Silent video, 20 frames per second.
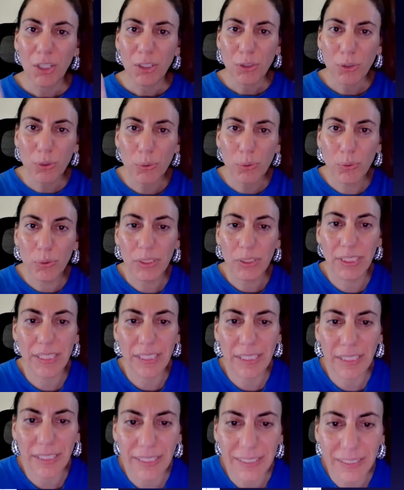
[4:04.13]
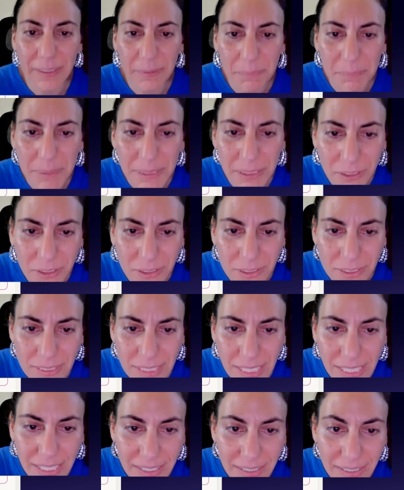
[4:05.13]
to here, because
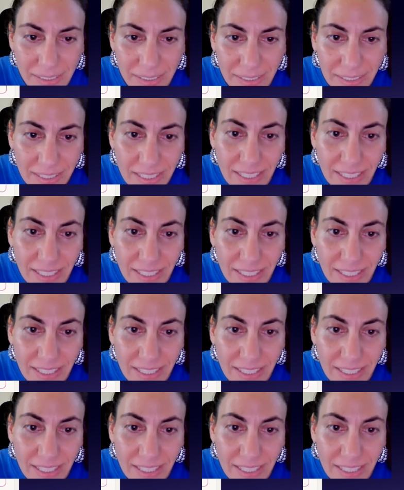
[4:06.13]
then